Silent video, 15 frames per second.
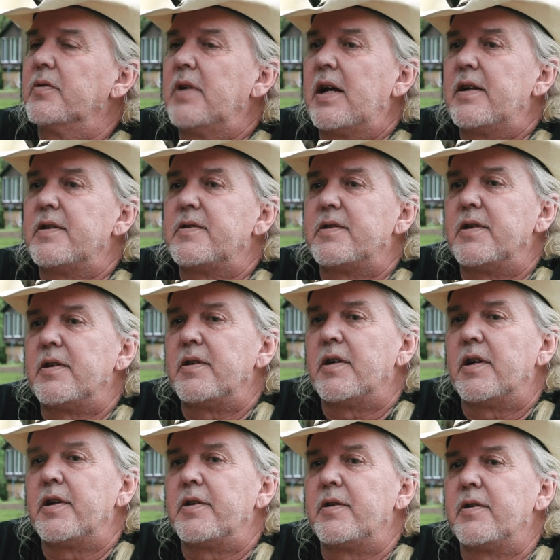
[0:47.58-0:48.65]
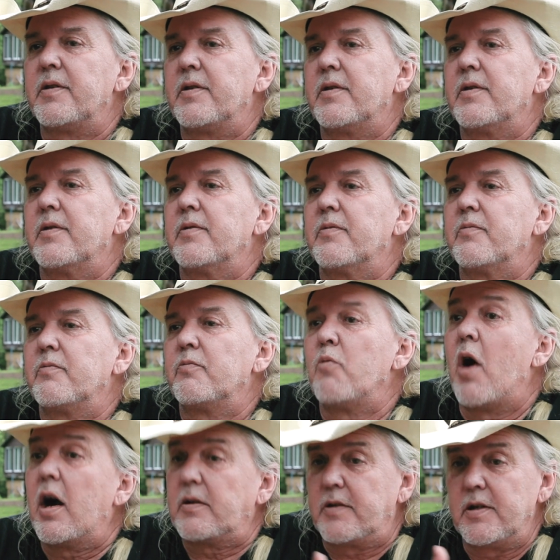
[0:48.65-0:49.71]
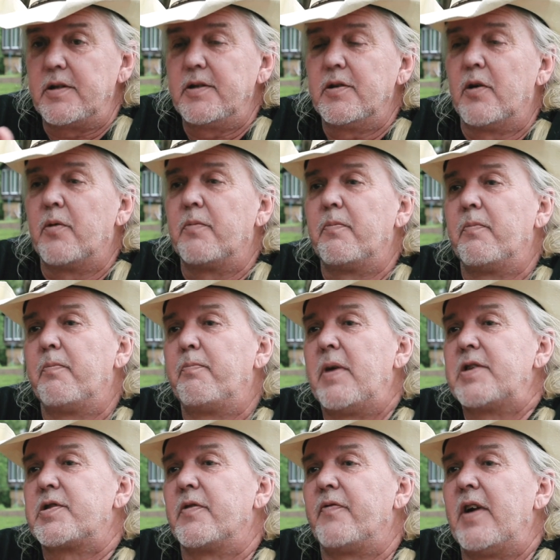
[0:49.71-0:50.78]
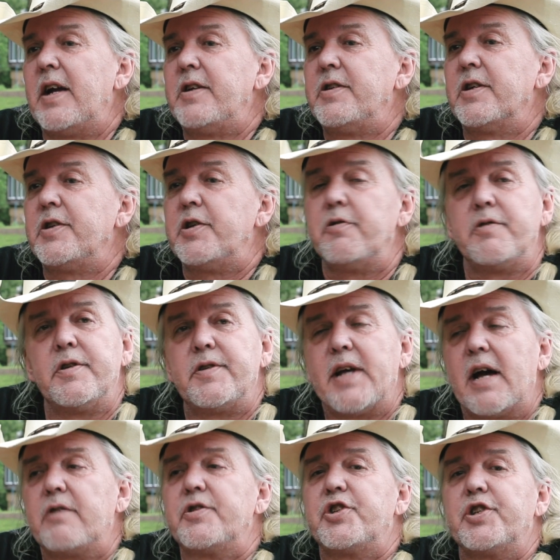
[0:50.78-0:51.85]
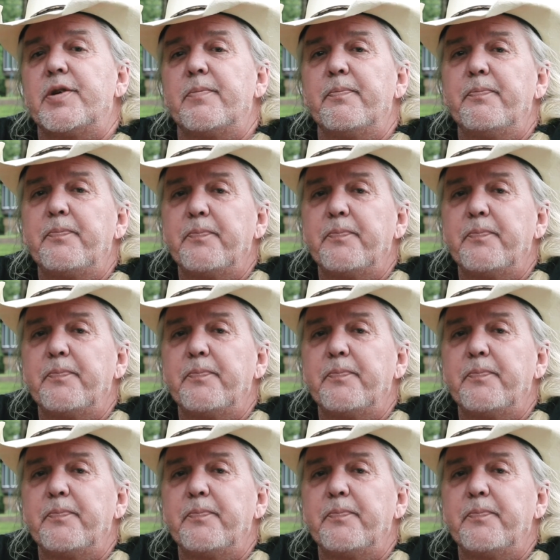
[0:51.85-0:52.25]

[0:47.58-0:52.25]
That is in uh, Rockton, oh, Pennsylvania, Union Township.